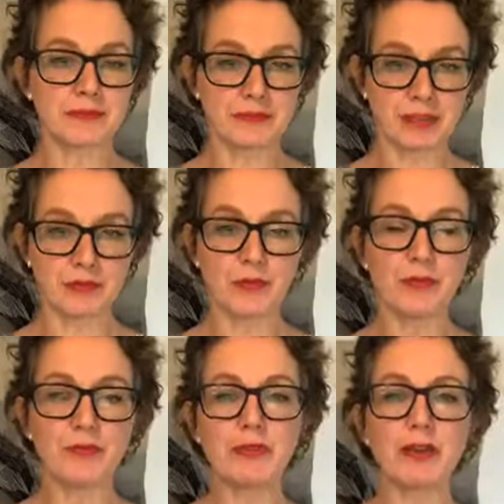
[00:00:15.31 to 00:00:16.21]
if you've
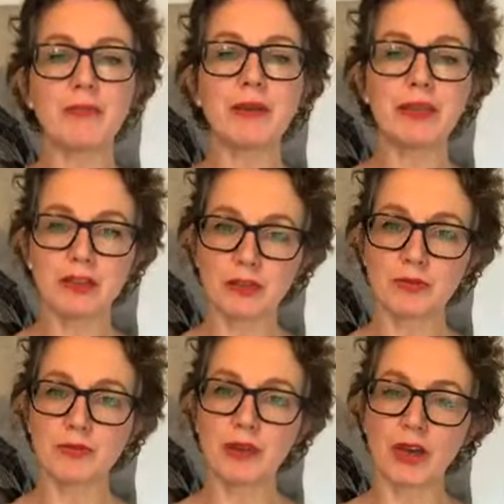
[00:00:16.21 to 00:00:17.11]
been following me, you will
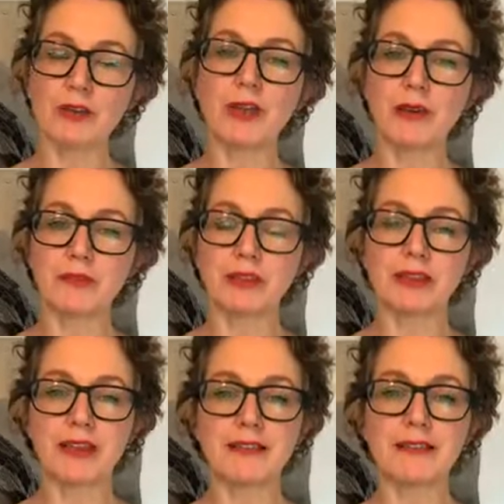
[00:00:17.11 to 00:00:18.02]
know that I'm doing
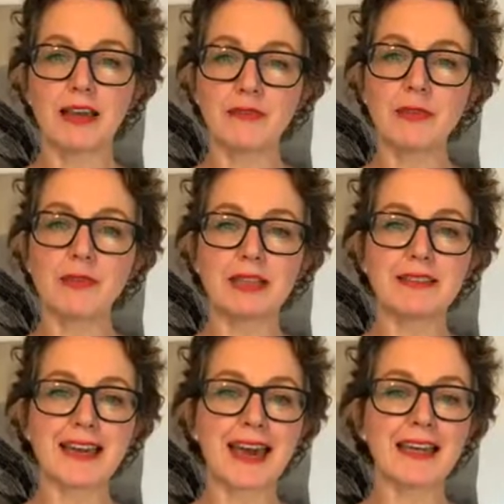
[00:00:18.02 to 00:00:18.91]
this every
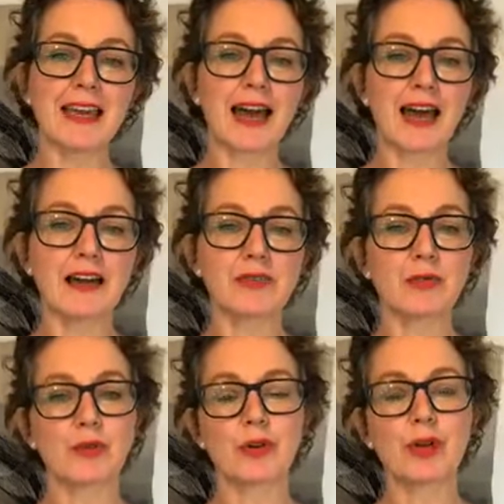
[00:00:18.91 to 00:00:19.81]
weekday at
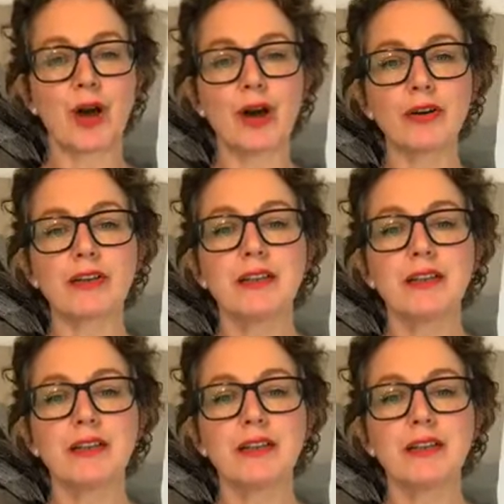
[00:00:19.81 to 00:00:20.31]
1 o'clock